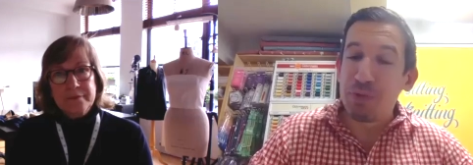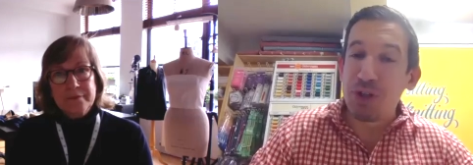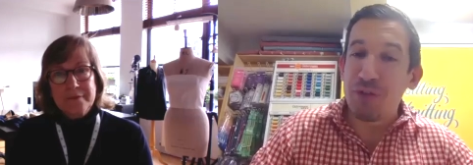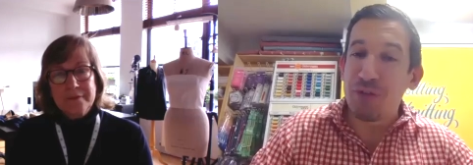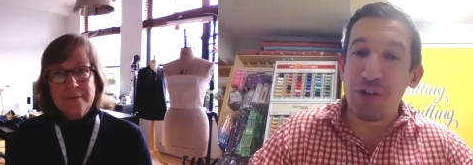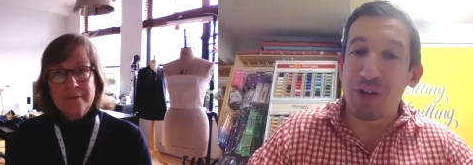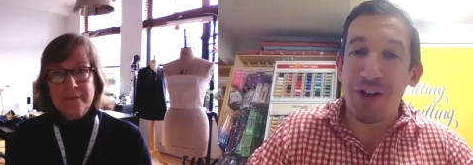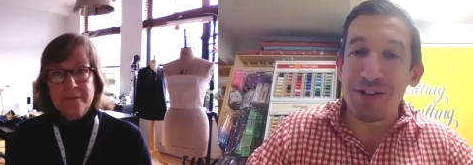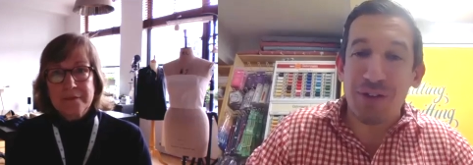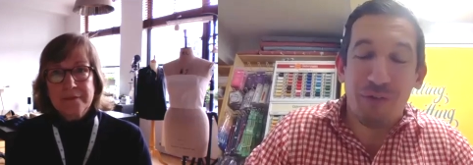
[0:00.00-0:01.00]
Speaker 1: you're, you're
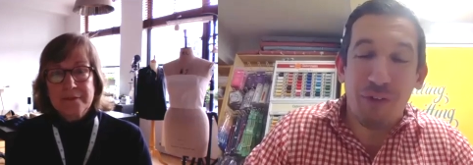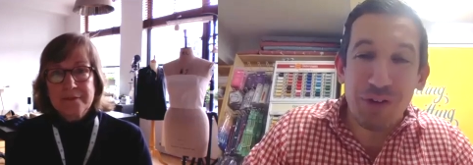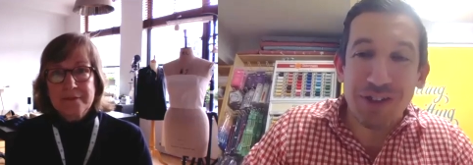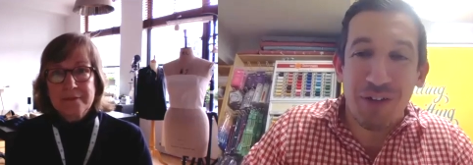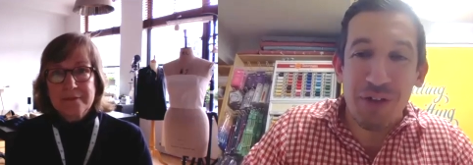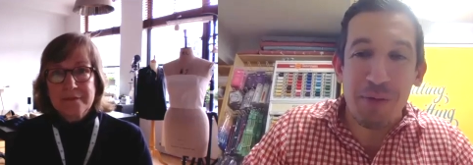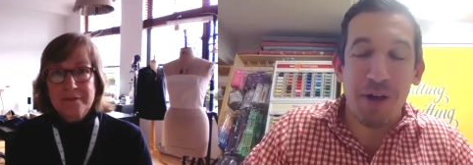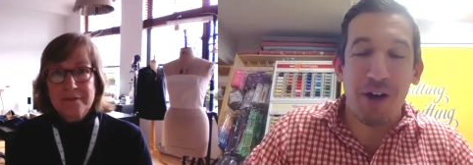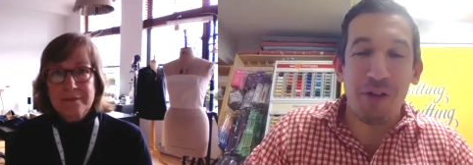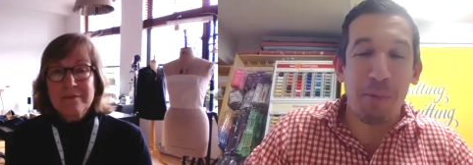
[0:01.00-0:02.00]
going to focus on the
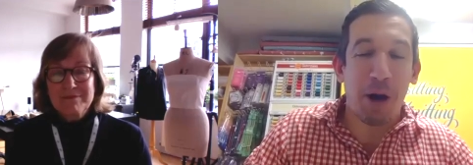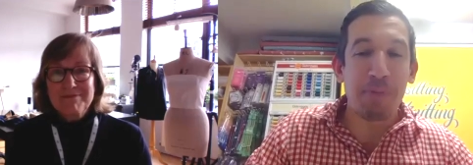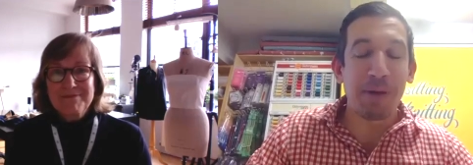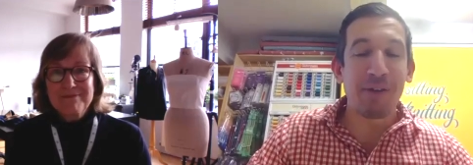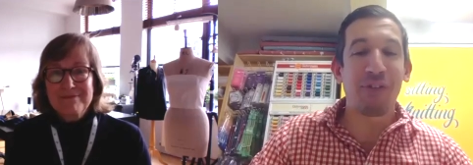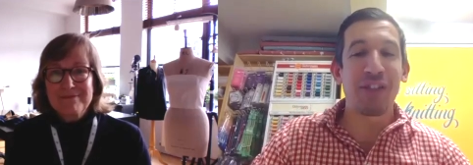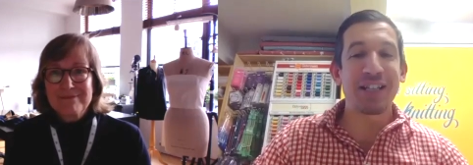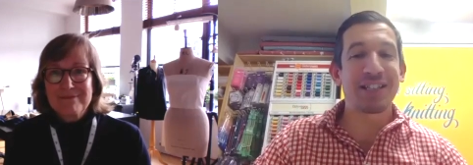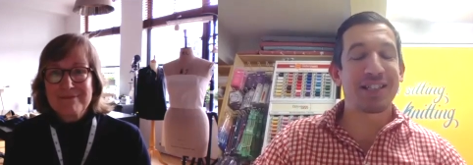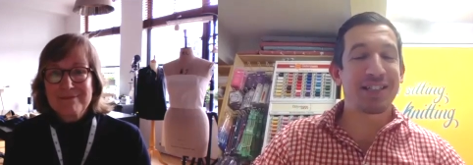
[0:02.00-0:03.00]
uh, the piping for
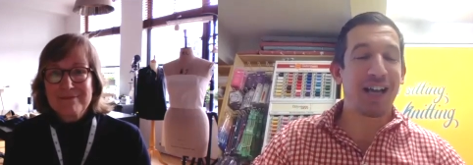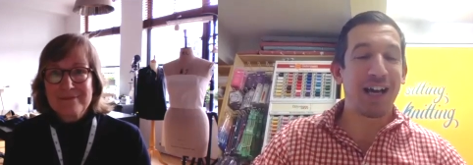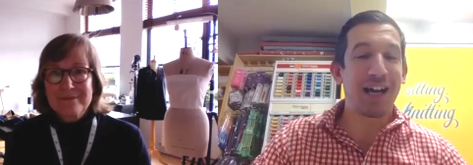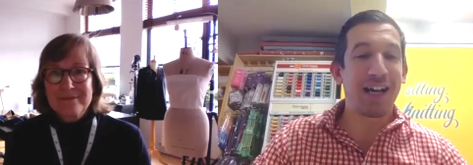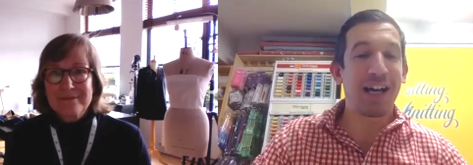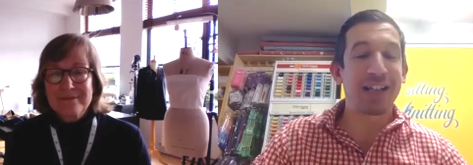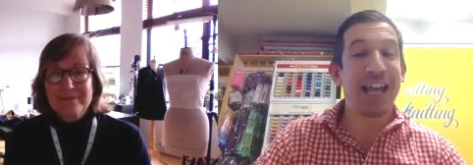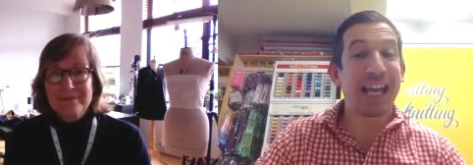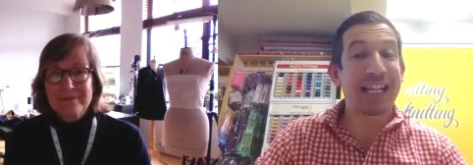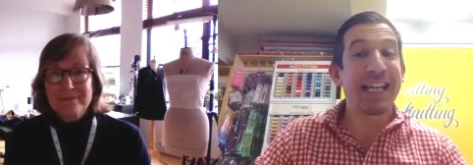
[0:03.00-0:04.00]
this uh, uh,
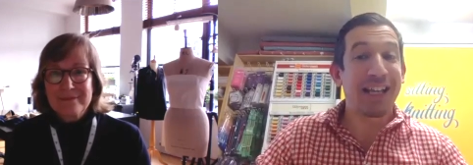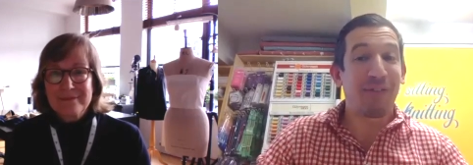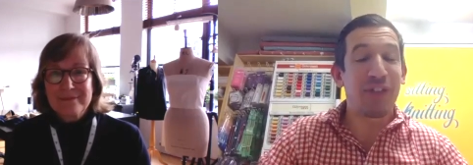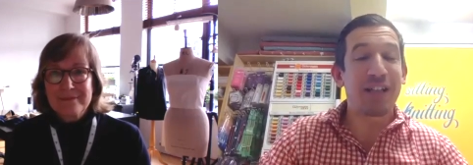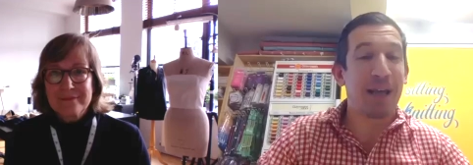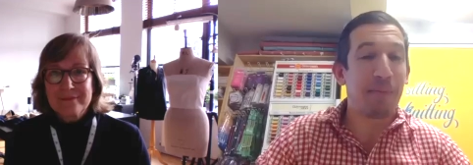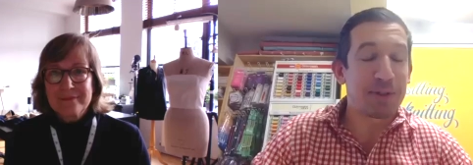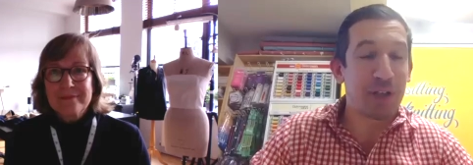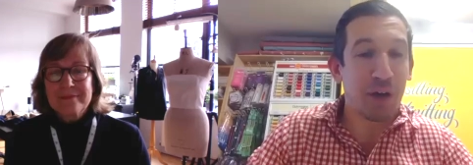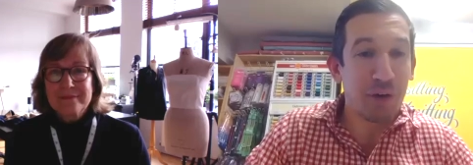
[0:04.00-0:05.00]
technique for this
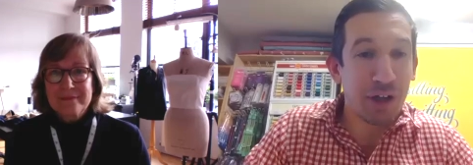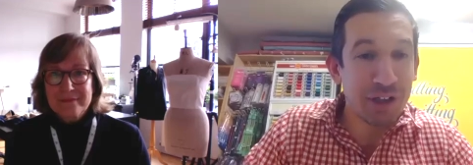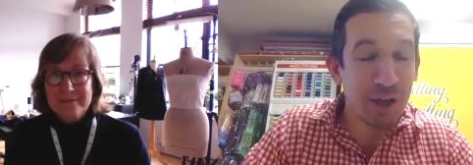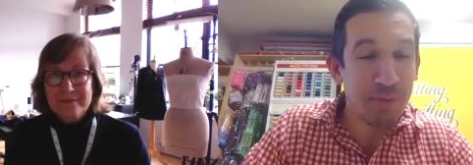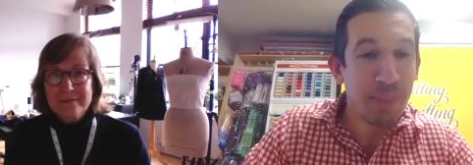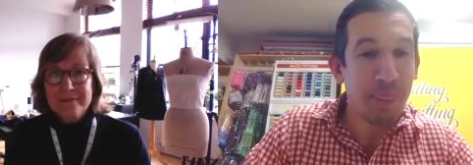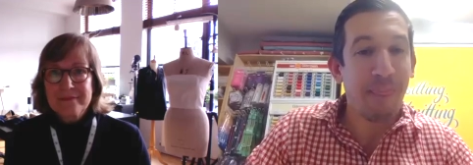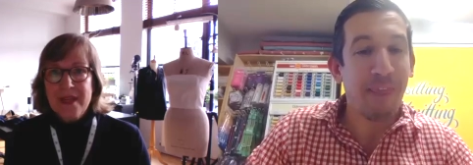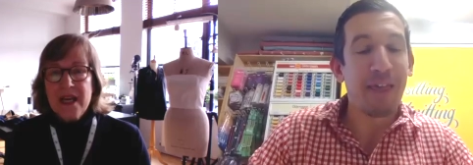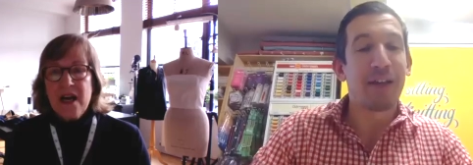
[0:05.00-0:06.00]
episode, aren't you?
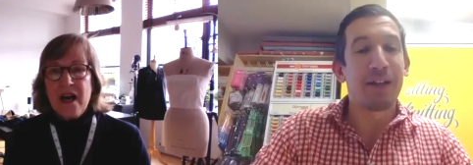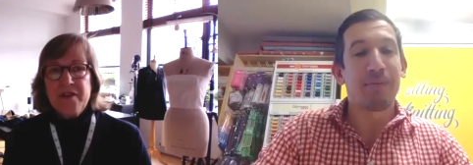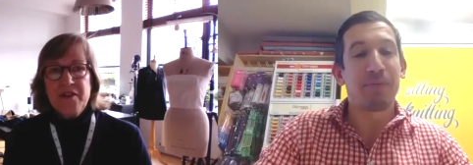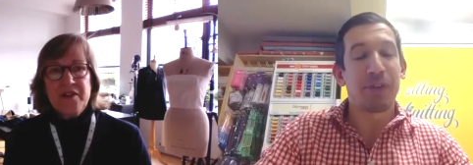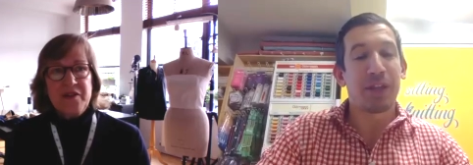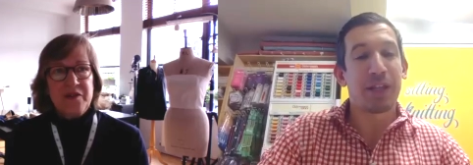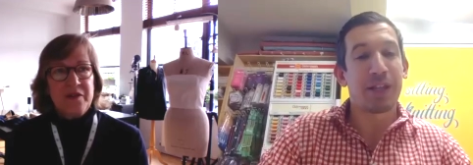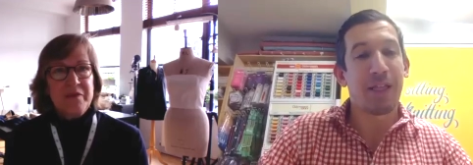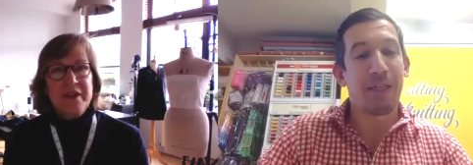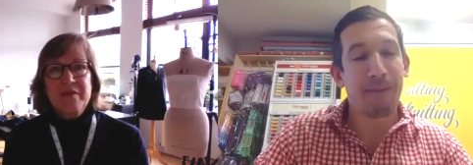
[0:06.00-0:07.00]
Speaker 2: I thought so.
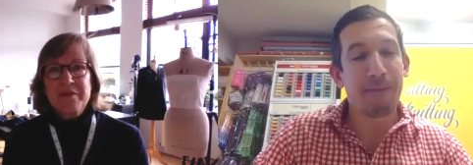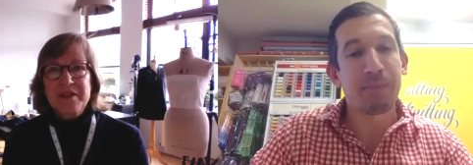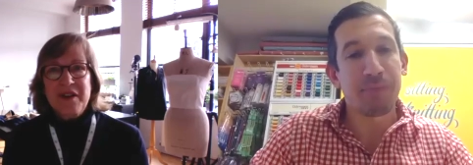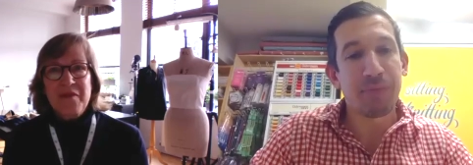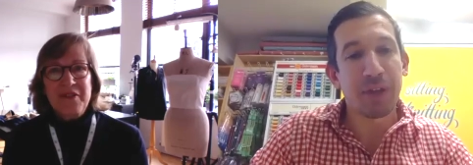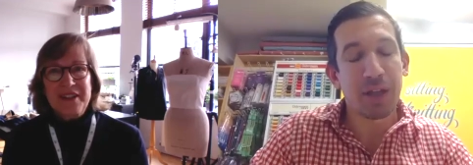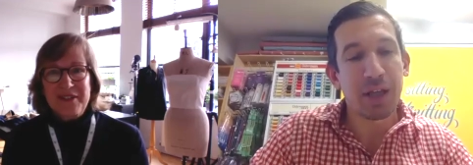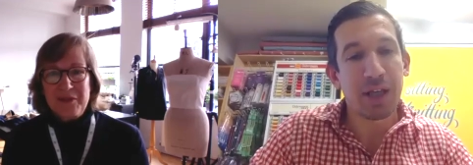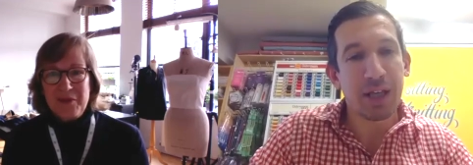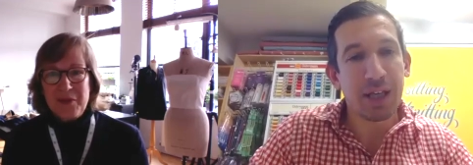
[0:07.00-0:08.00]
It, it was
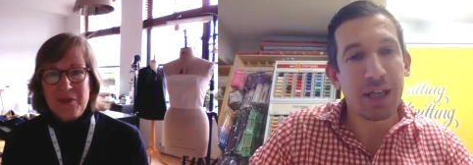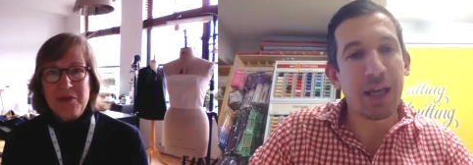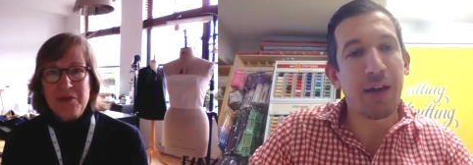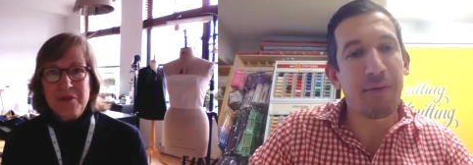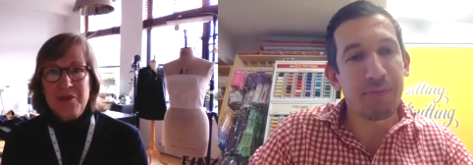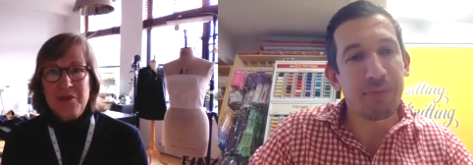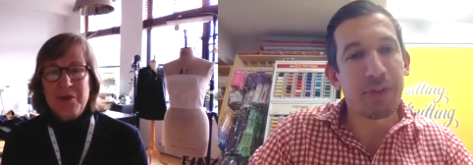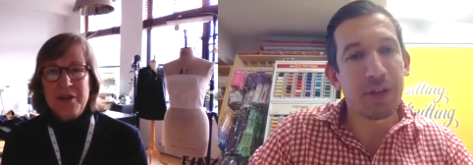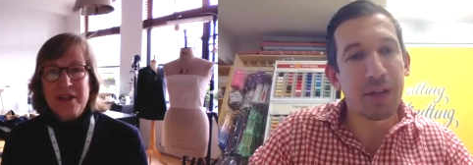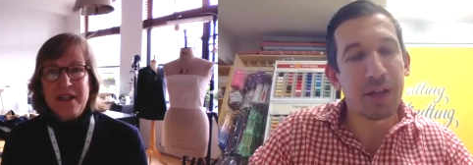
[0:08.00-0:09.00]
obvious, you know, to do a
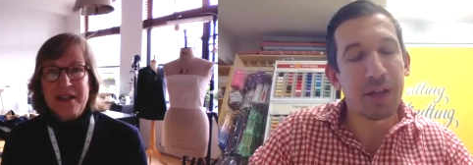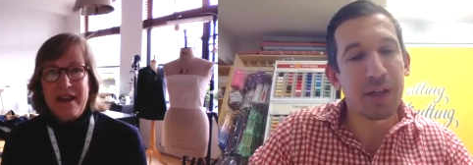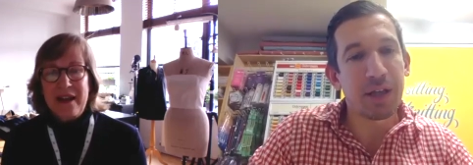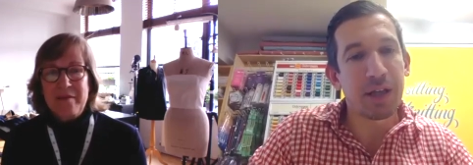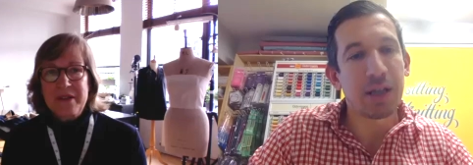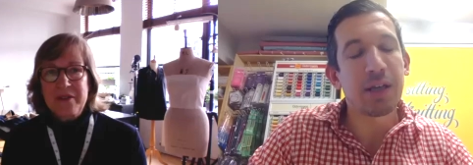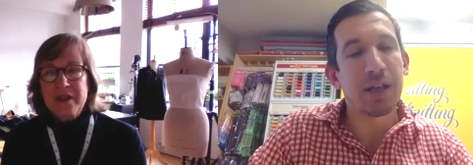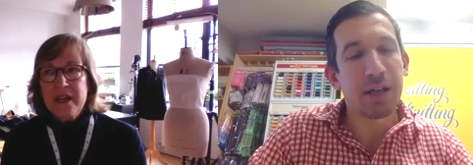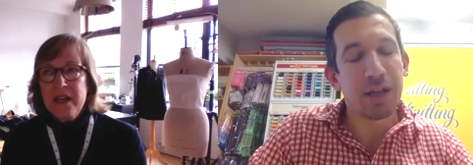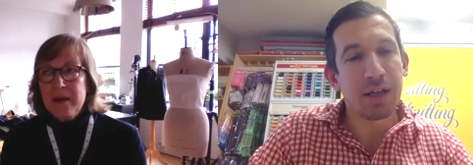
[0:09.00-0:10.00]
tutorial on that
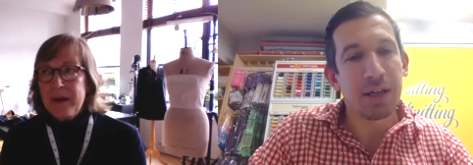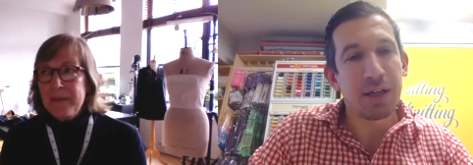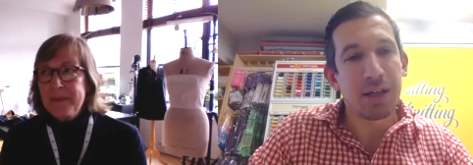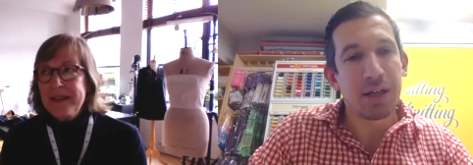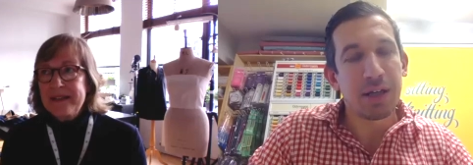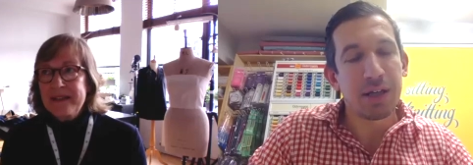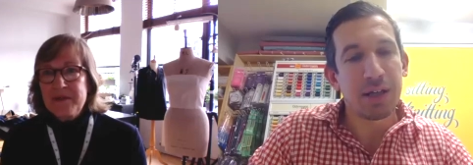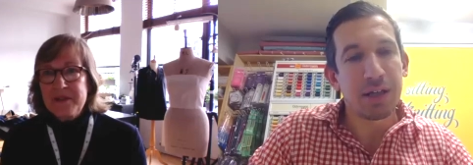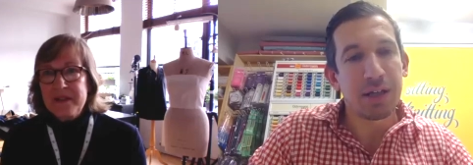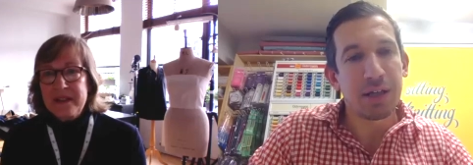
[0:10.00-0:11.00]
because piping is
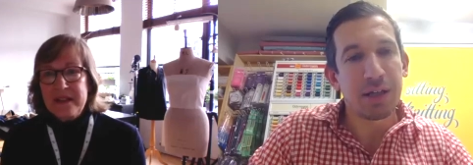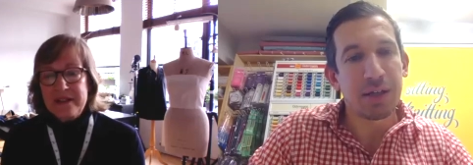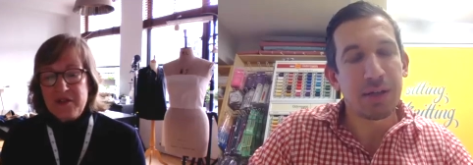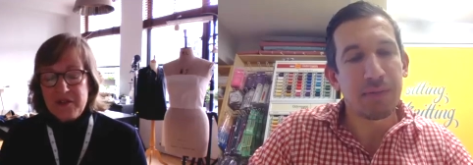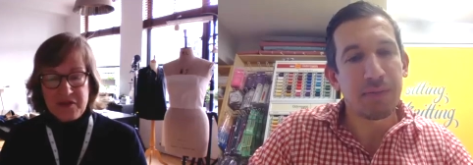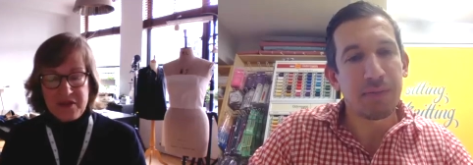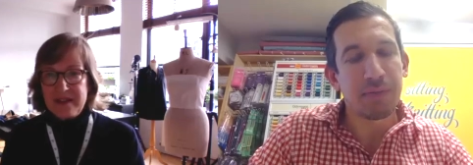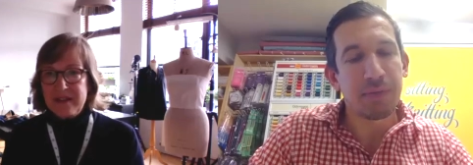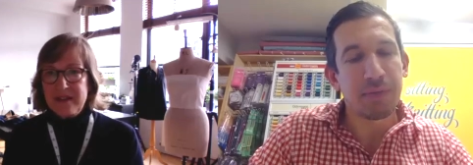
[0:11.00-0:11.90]
interesting. It just, it's a